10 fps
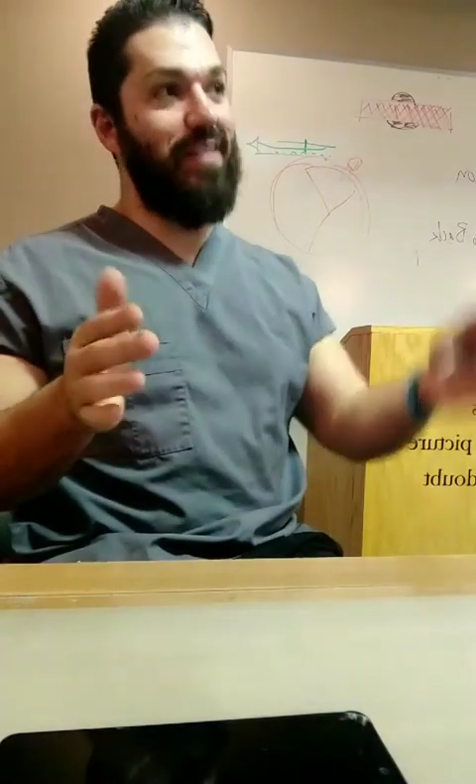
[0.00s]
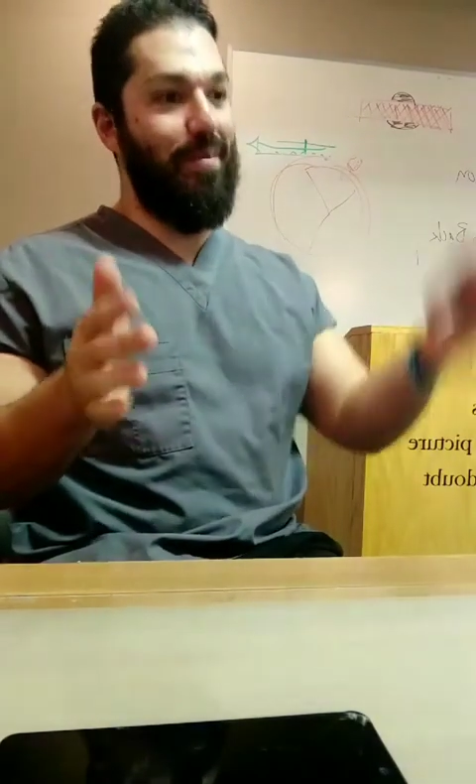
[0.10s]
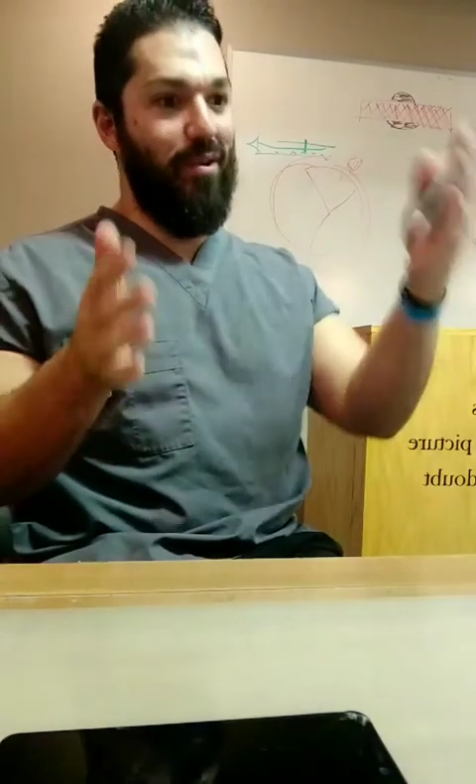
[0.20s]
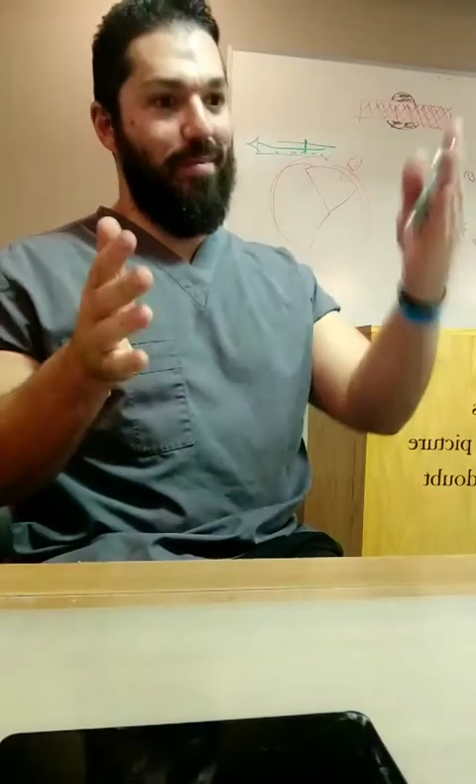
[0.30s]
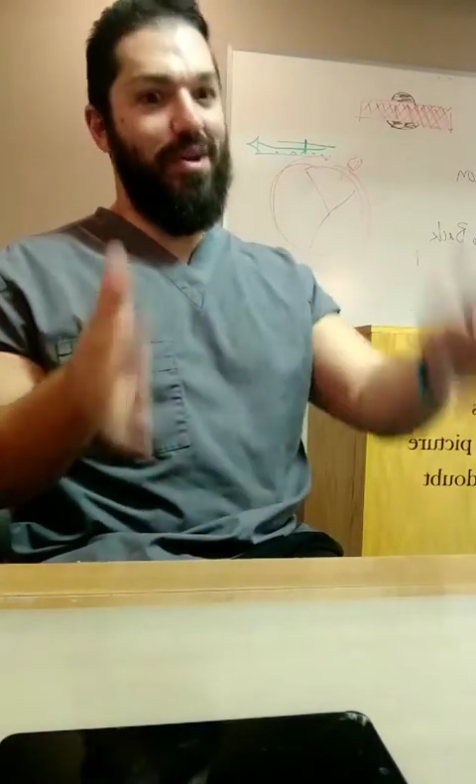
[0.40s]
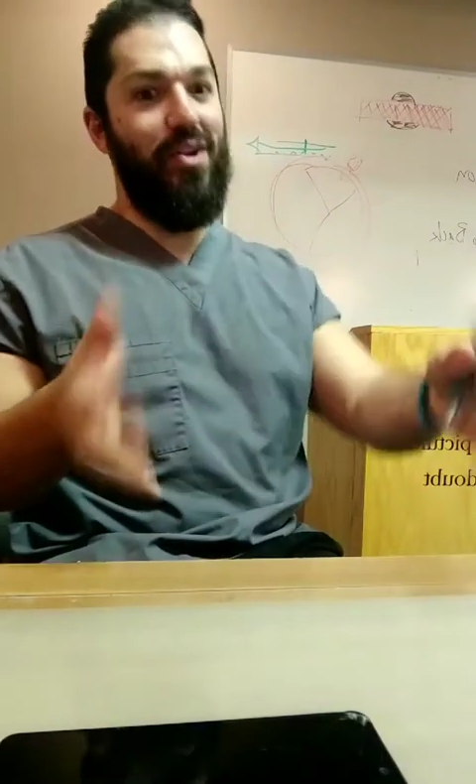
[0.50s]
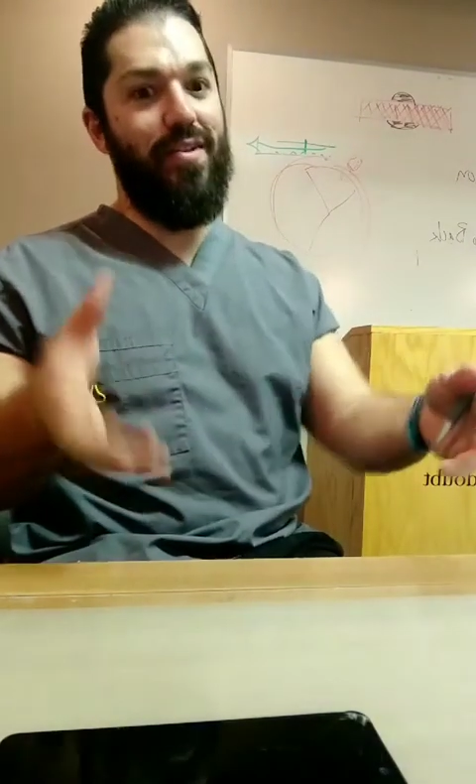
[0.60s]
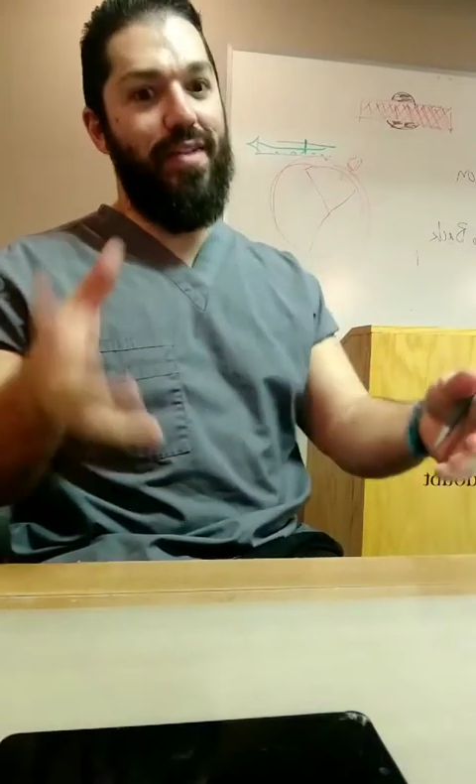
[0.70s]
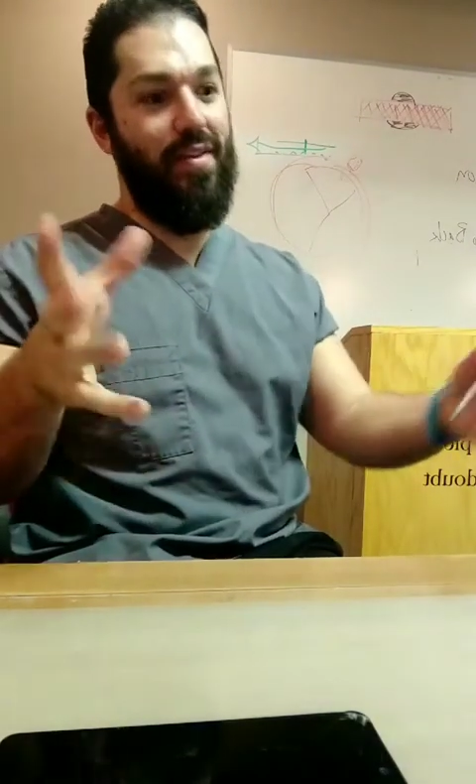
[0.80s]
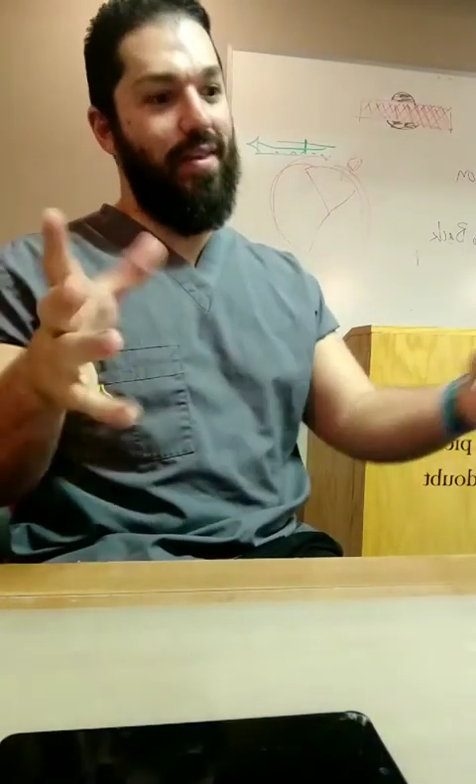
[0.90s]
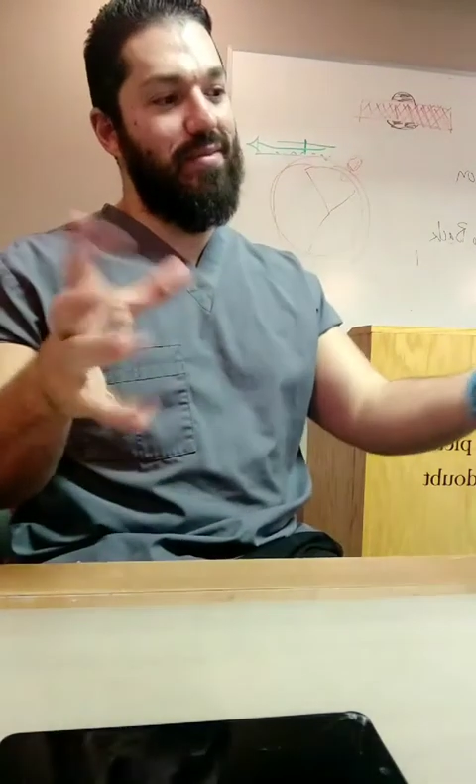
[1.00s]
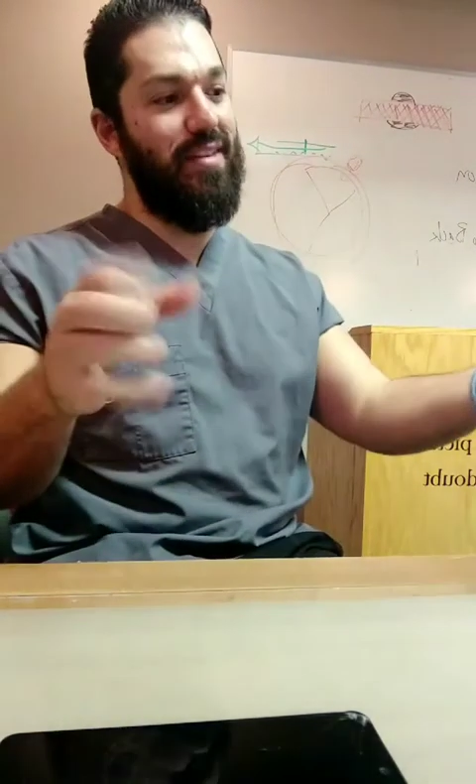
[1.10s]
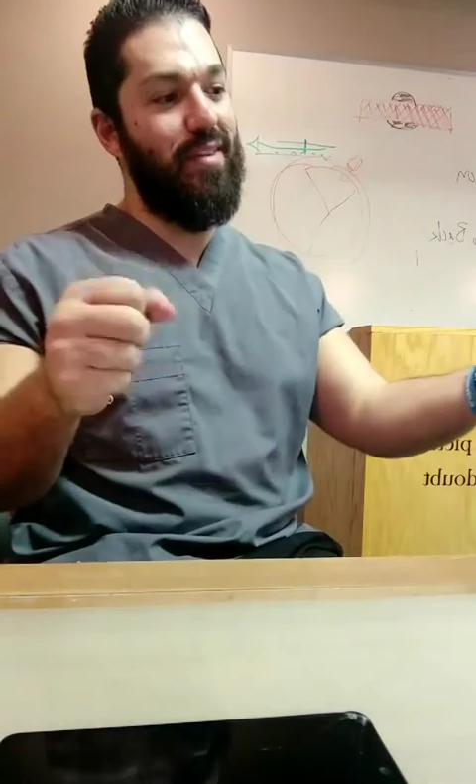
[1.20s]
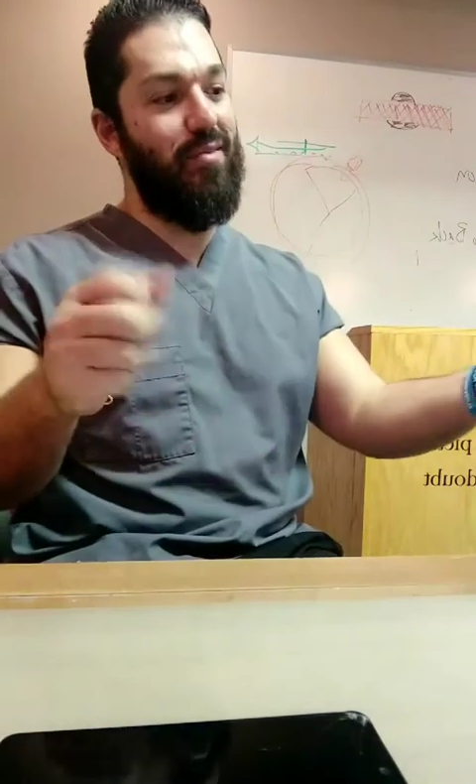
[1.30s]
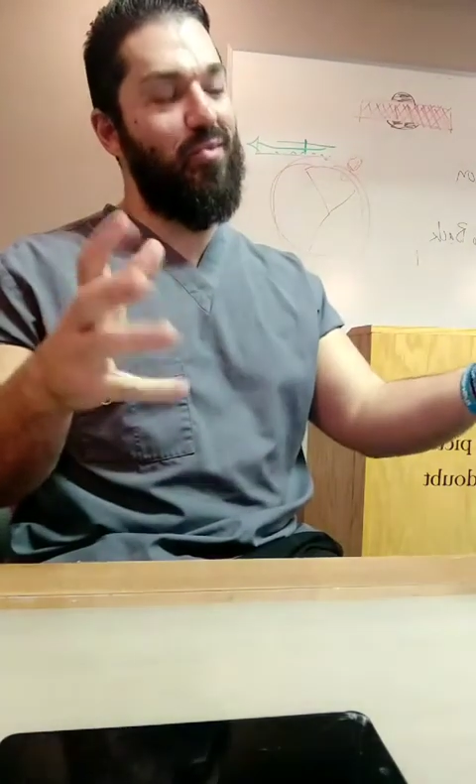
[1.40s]
they put a mirror there, and they
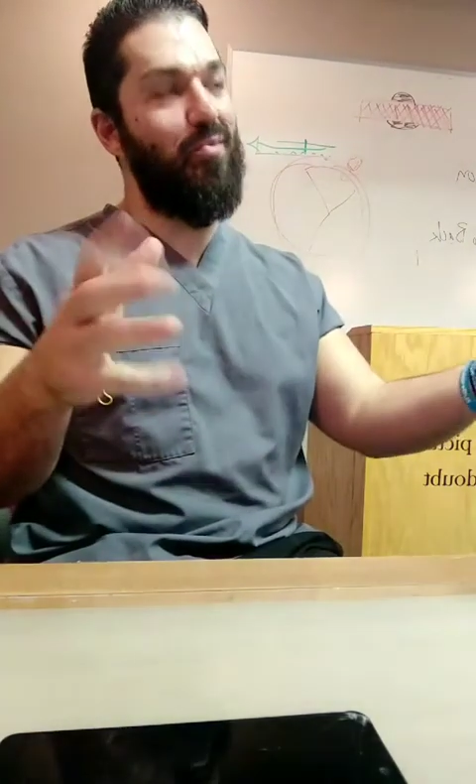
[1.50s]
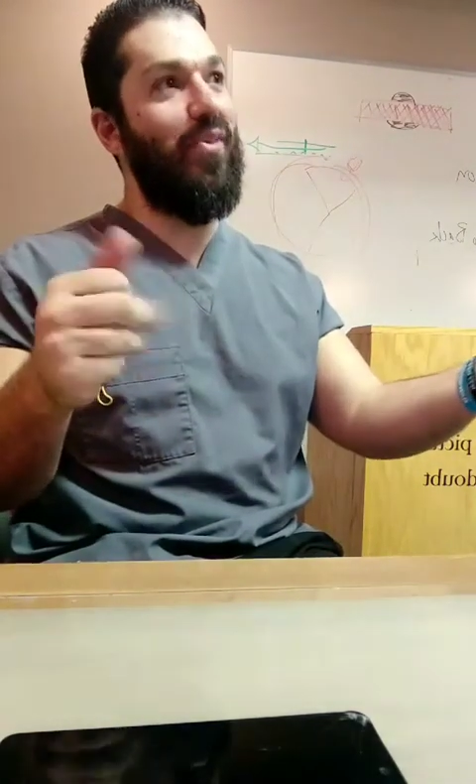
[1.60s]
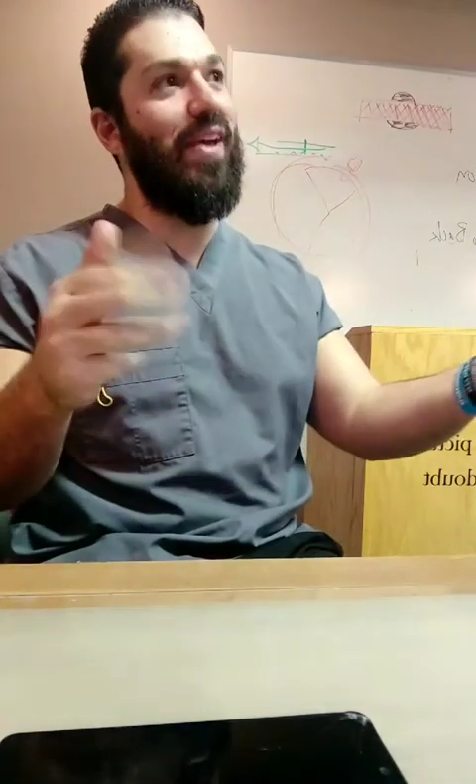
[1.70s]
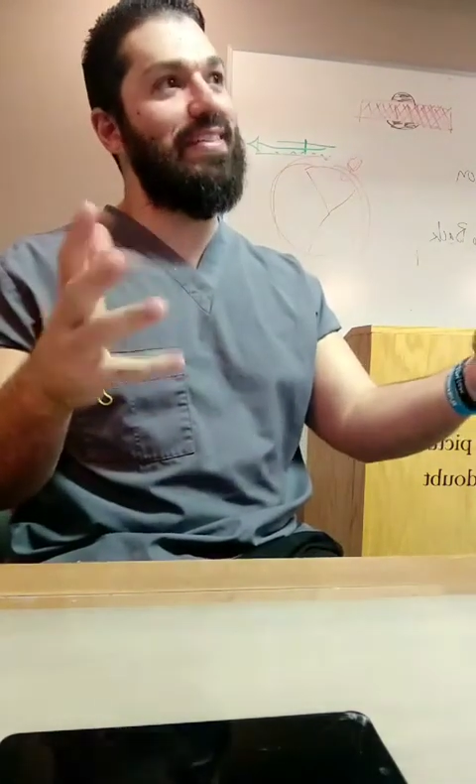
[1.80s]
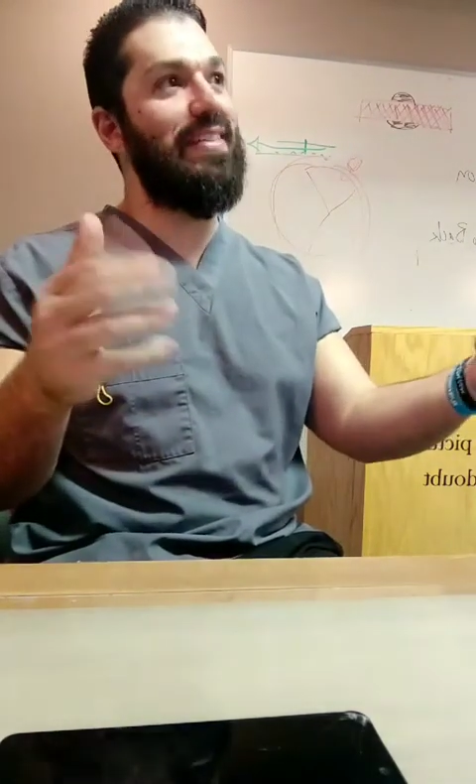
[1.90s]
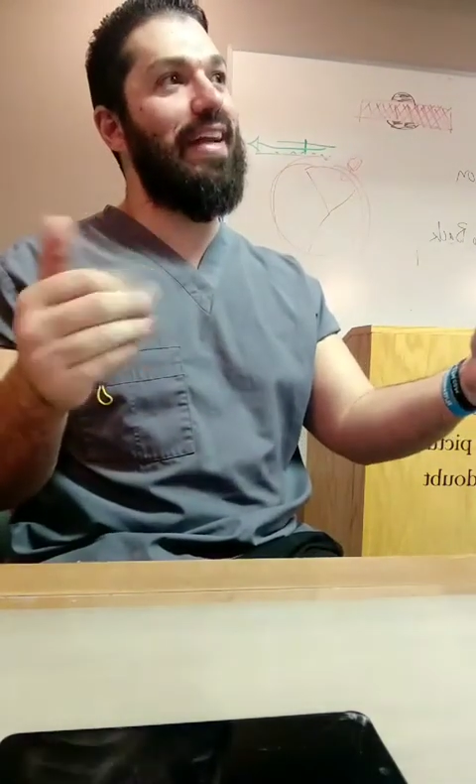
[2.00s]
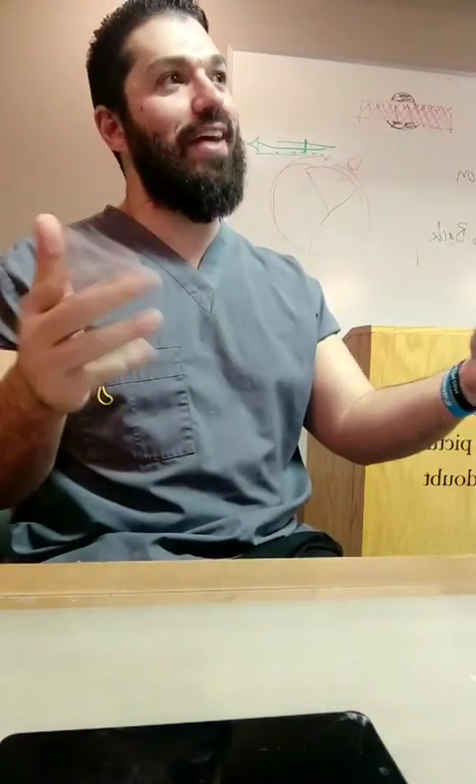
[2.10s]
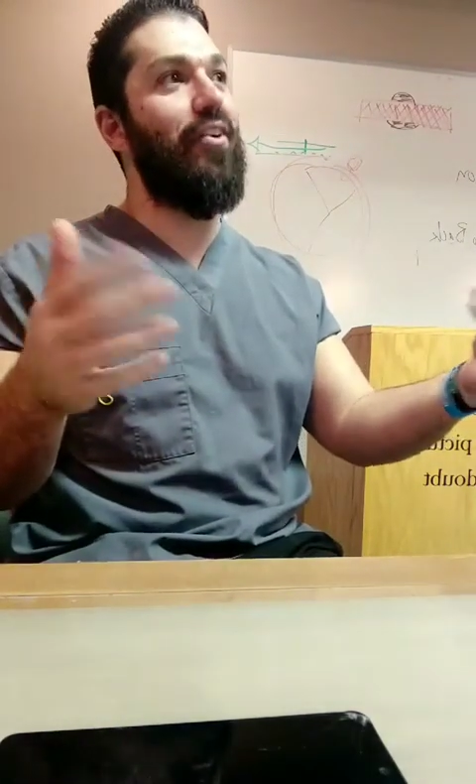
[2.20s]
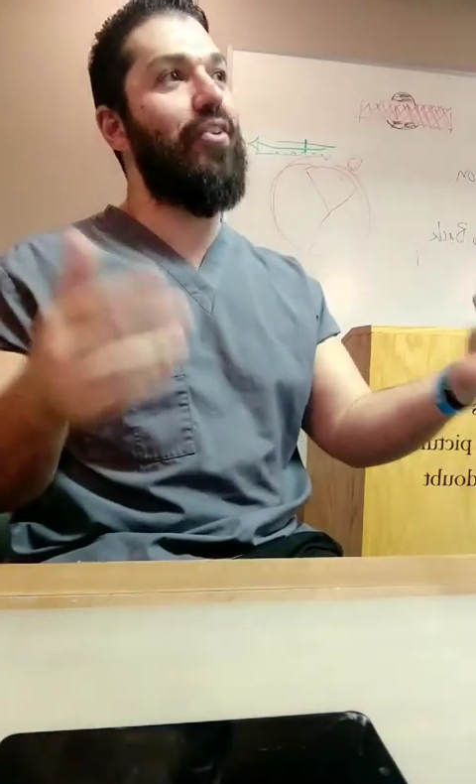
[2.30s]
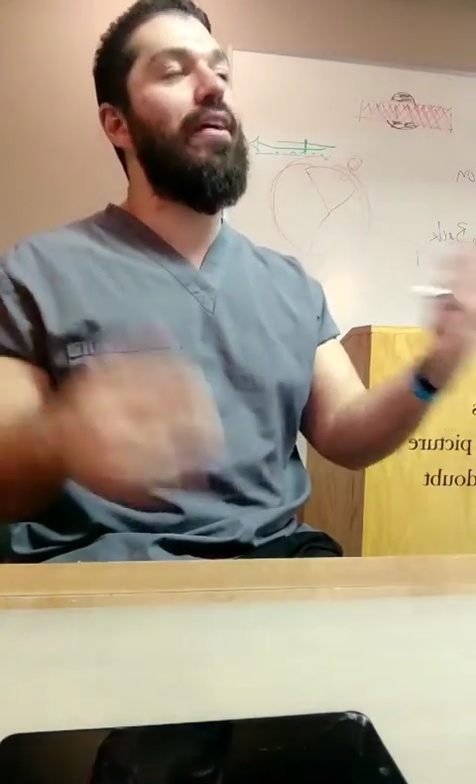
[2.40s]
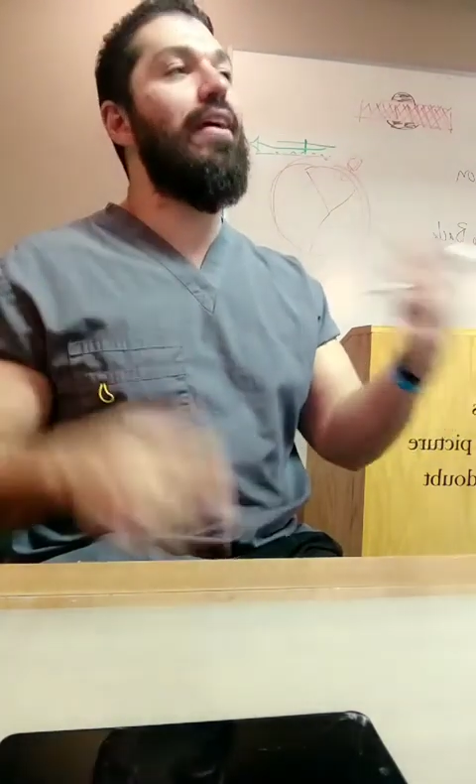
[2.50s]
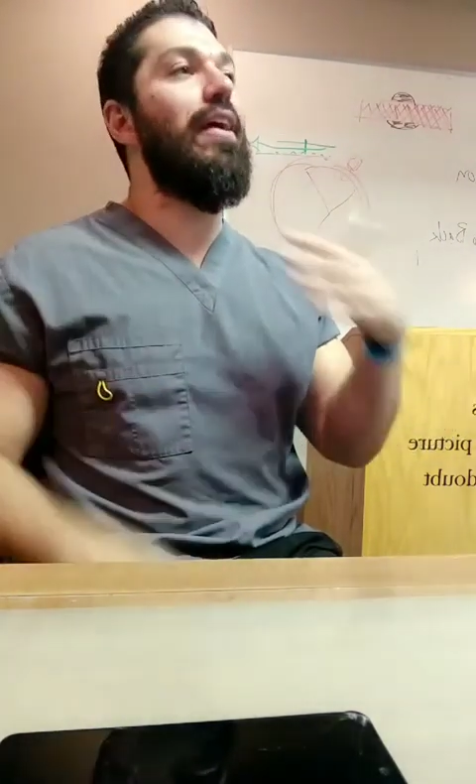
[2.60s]
tell them to move both hands together.